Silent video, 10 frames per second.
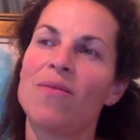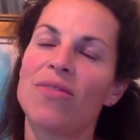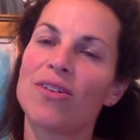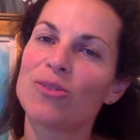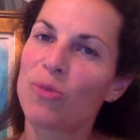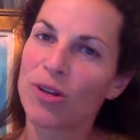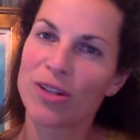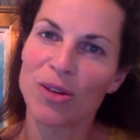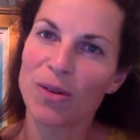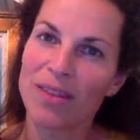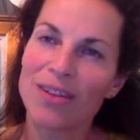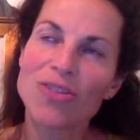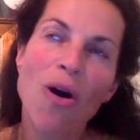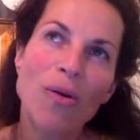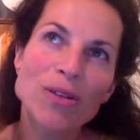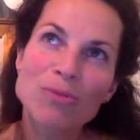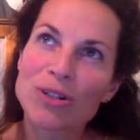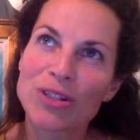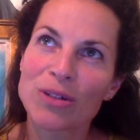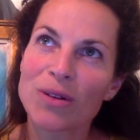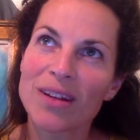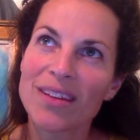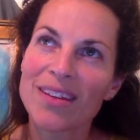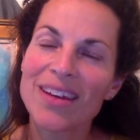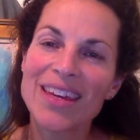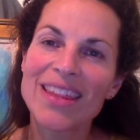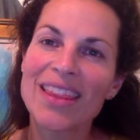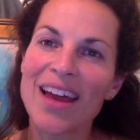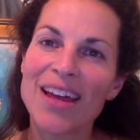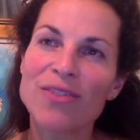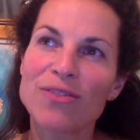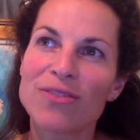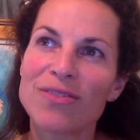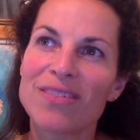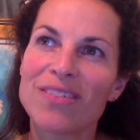there's more to it. There's always more to it. Like, in life,